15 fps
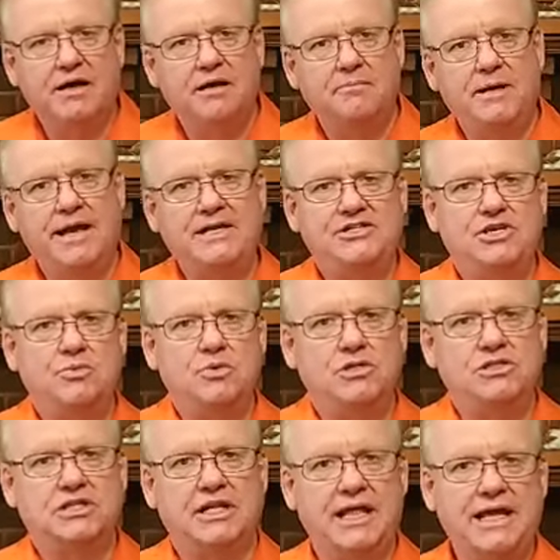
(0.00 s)
Maisie
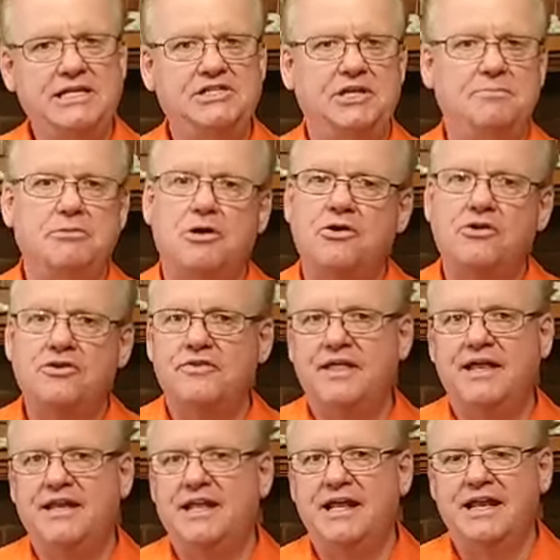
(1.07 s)
was a lazy bird
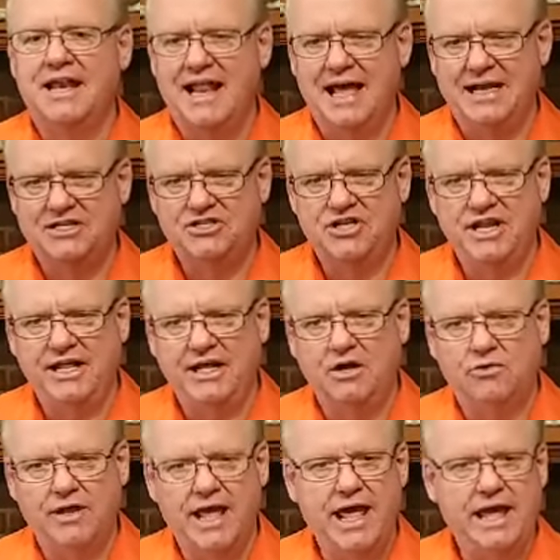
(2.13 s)
that didn't like sitting
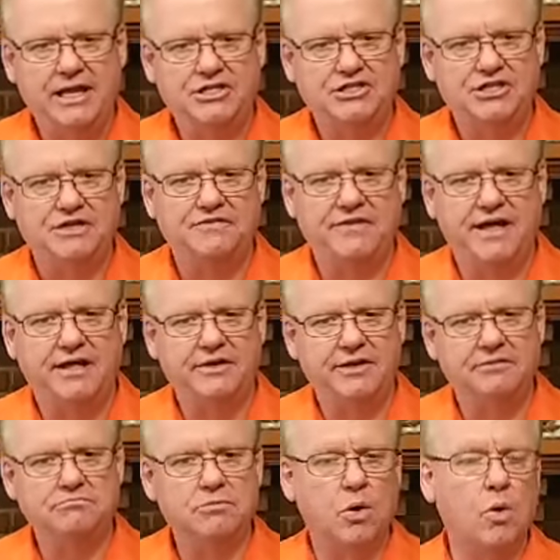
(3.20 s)
on eggs. She found
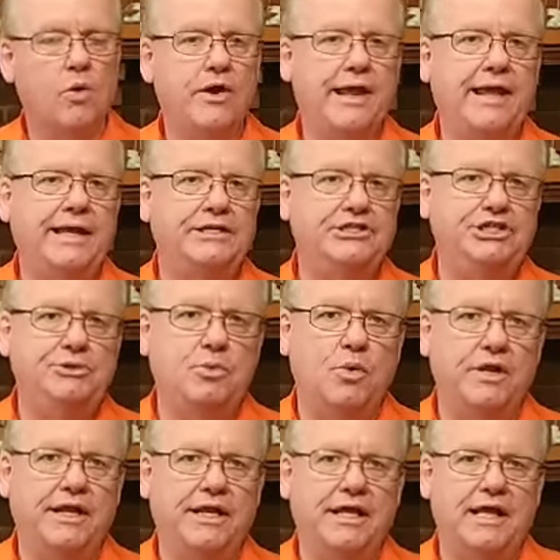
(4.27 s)
it boring and she
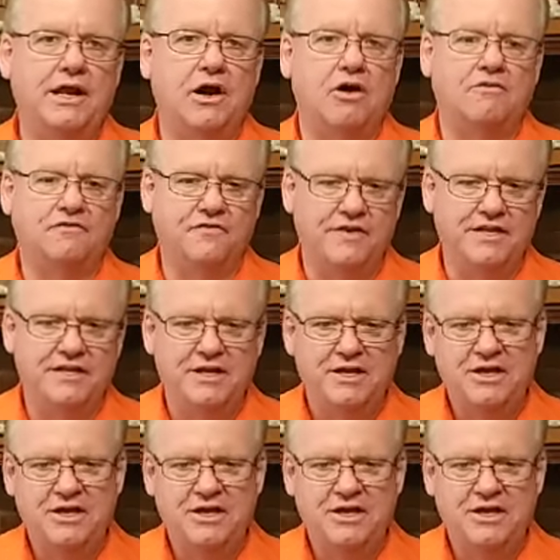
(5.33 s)
wanted to get off and